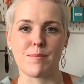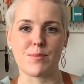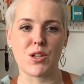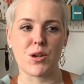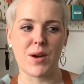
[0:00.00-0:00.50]

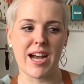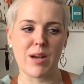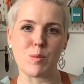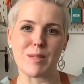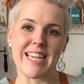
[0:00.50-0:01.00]
So I
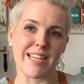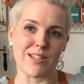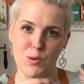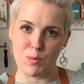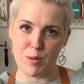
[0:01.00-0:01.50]
will be taking
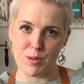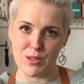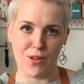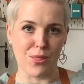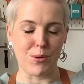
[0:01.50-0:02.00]
Soul
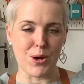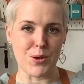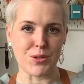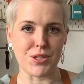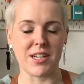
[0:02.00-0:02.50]
Purpose on the
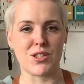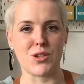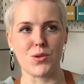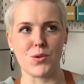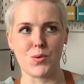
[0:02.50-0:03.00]
road
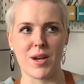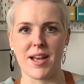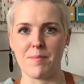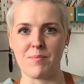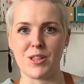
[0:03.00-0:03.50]
to
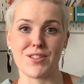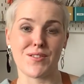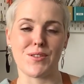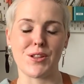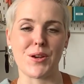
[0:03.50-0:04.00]
lots of
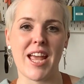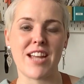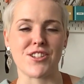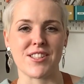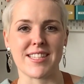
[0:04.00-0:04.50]
different
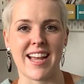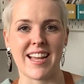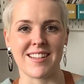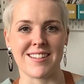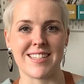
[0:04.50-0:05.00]
locations
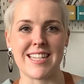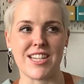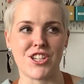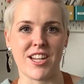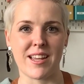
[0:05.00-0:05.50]
and
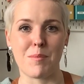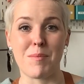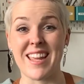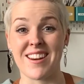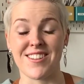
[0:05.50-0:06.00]
teaching
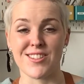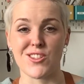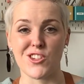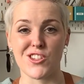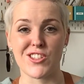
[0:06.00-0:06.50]
beginners
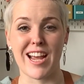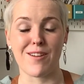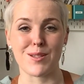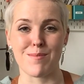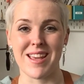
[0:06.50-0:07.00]
just
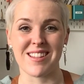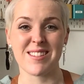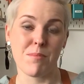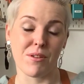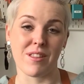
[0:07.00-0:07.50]
how to make
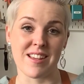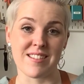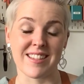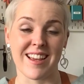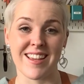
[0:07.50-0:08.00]
simple
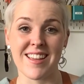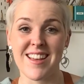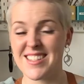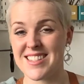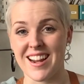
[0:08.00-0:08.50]
things like
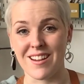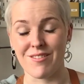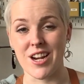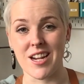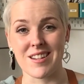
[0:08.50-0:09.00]
stacking
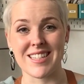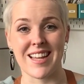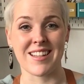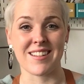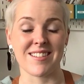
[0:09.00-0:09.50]
rings
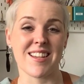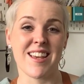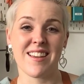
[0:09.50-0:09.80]
and